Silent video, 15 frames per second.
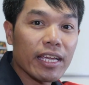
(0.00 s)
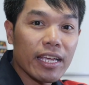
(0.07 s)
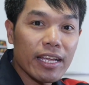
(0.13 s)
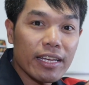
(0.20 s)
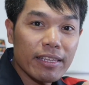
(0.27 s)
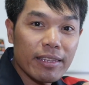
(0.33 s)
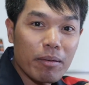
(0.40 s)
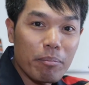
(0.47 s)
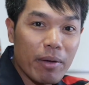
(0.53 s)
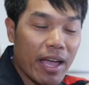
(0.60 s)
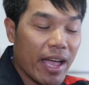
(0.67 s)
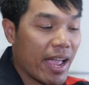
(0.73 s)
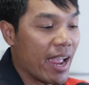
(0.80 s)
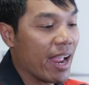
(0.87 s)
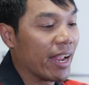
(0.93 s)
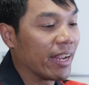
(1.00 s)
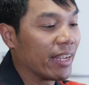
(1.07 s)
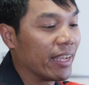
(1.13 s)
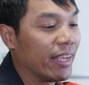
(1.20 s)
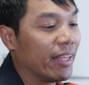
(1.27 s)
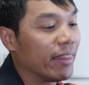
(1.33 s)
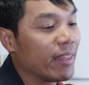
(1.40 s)
in the bag,
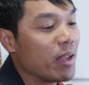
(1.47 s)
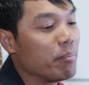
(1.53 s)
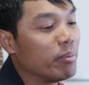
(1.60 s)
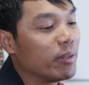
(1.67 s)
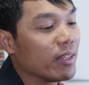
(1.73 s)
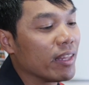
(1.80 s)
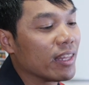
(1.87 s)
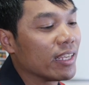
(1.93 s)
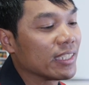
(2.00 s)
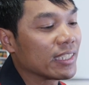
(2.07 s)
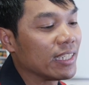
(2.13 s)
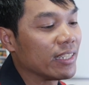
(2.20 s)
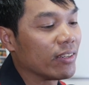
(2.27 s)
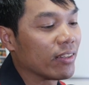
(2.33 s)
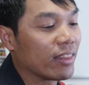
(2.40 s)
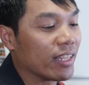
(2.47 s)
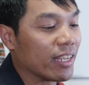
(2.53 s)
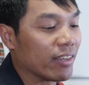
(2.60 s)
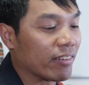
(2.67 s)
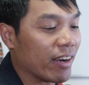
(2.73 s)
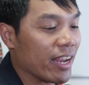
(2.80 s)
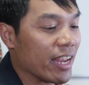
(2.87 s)
they put this little
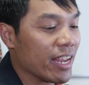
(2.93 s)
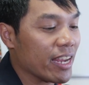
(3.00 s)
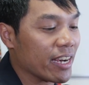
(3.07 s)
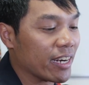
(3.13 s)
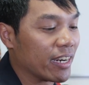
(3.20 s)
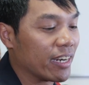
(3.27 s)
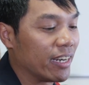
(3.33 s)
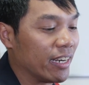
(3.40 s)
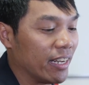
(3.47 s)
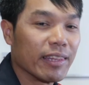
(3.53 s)
thing right here.